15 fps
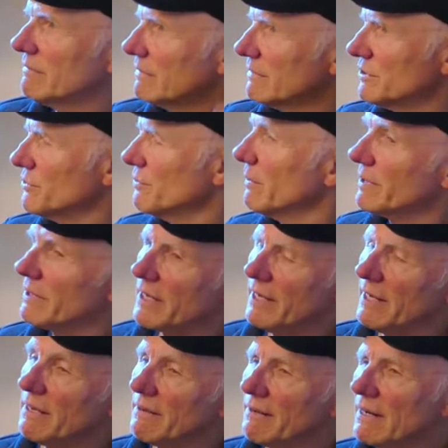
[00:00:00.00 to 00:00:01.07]
do you work
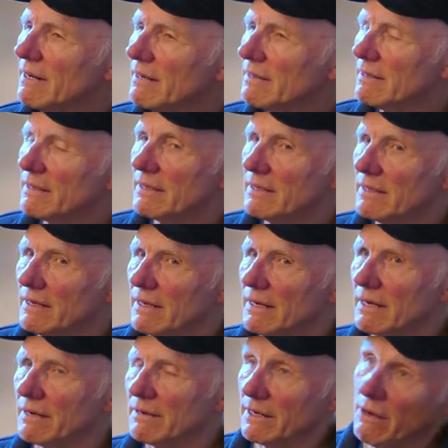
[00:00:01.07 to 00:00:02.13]
here?
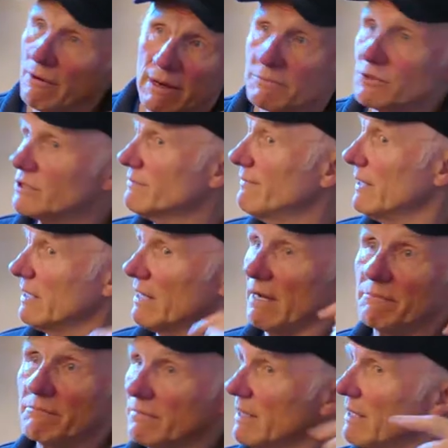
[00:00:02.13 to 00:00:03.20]
No, I'm just
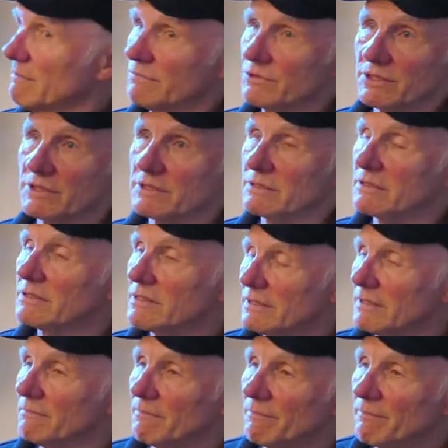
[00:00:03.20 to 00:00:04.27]
visiting. I'm just
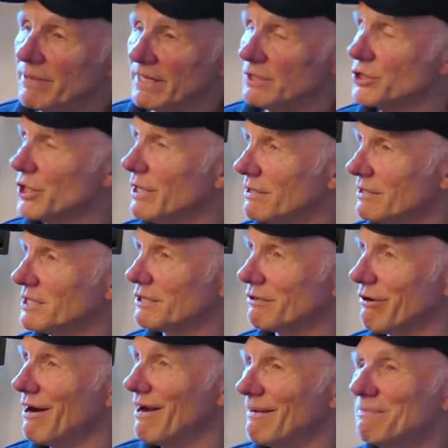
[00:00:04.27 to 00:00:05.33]
pitching a
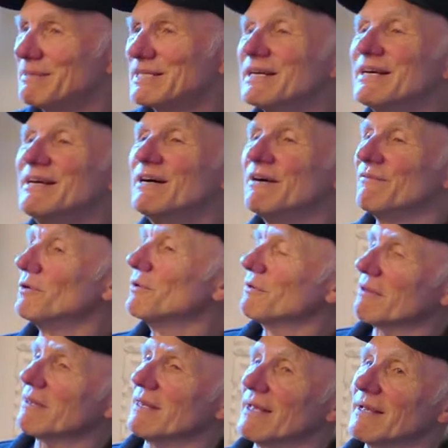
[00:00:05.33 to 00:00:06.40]
script of all
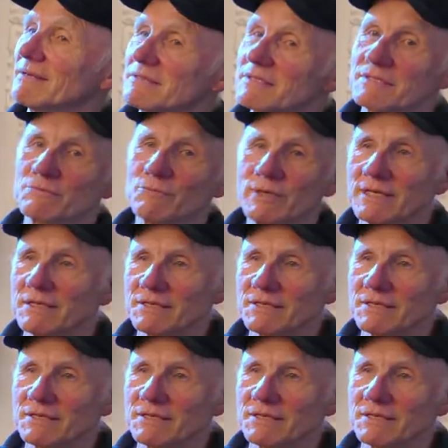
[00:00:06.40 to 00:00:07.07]
things with